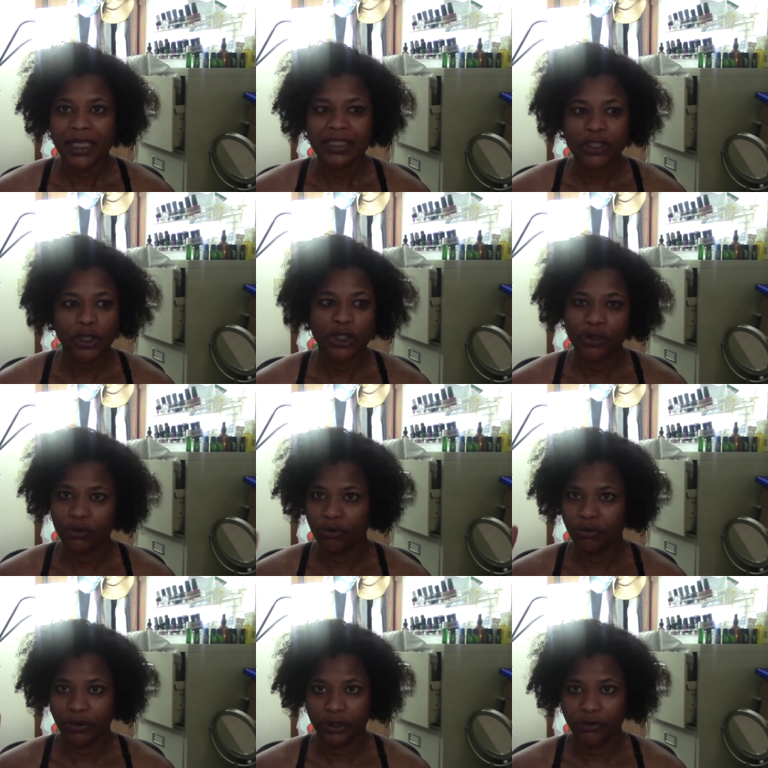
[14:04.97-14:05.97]
So
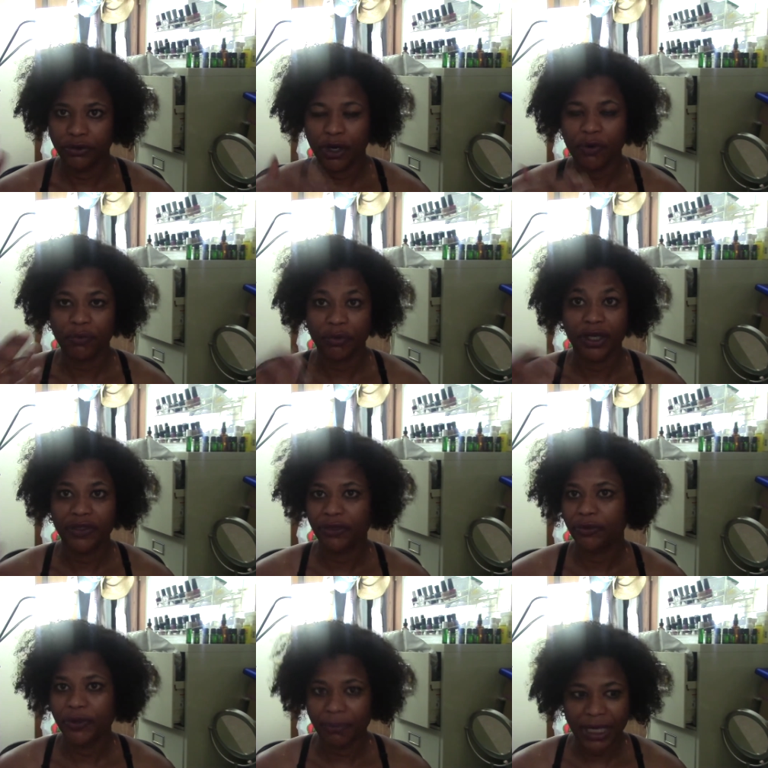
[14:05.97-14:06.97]
you don't run
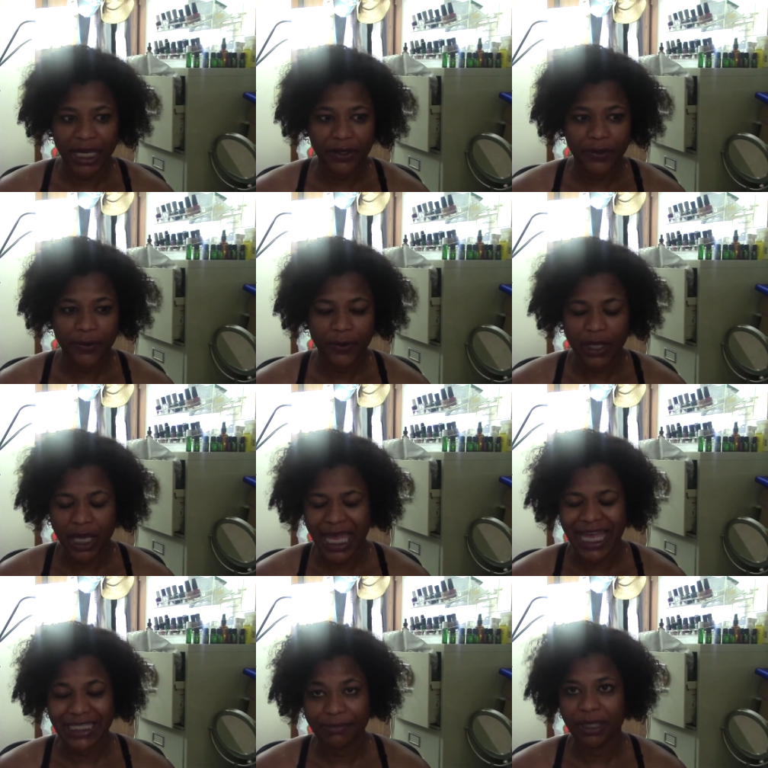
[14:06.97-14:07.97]
through the bottle
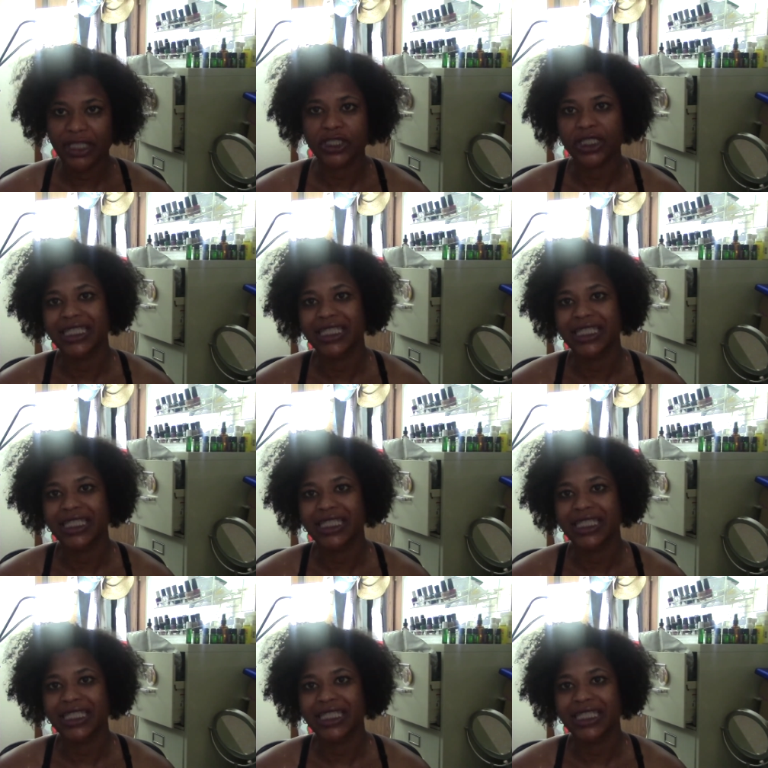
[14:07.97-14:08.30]
as much.